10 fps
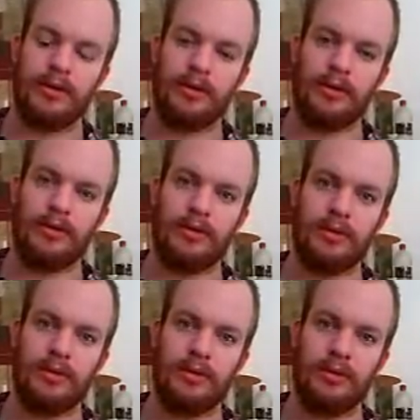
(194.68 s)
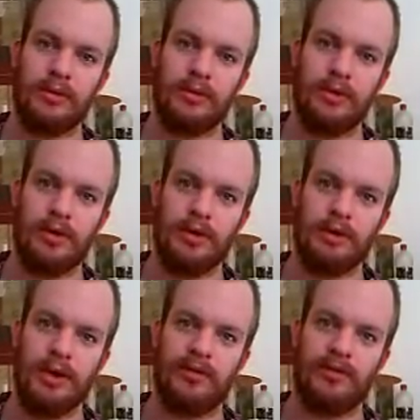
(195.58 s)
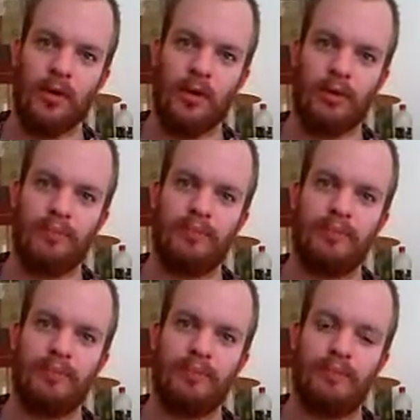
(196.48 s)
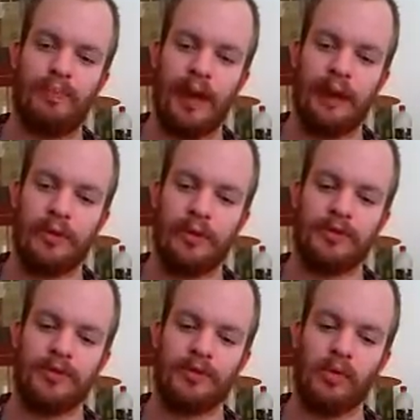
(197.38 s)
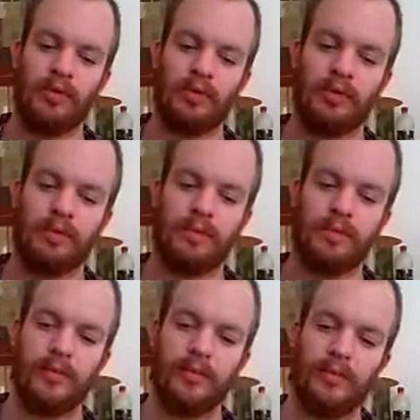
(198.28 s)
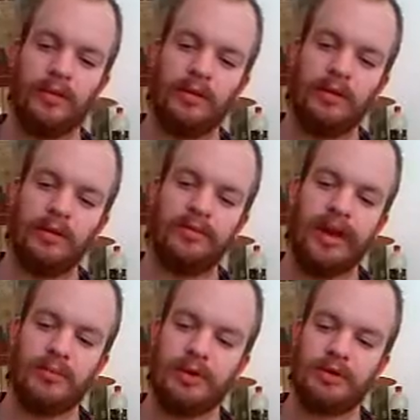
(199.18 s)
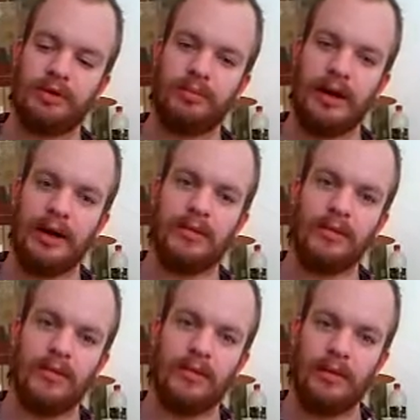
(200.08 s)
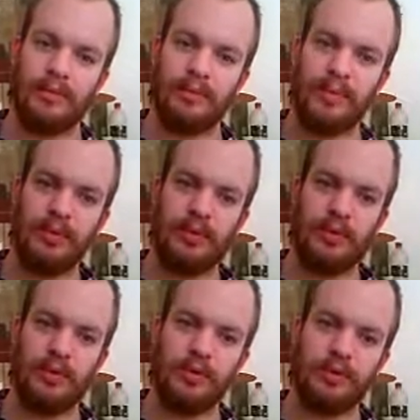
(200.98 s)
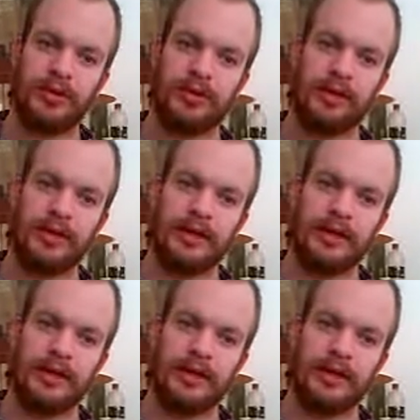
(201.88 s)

So you get far better, stronger vibrations by being loose,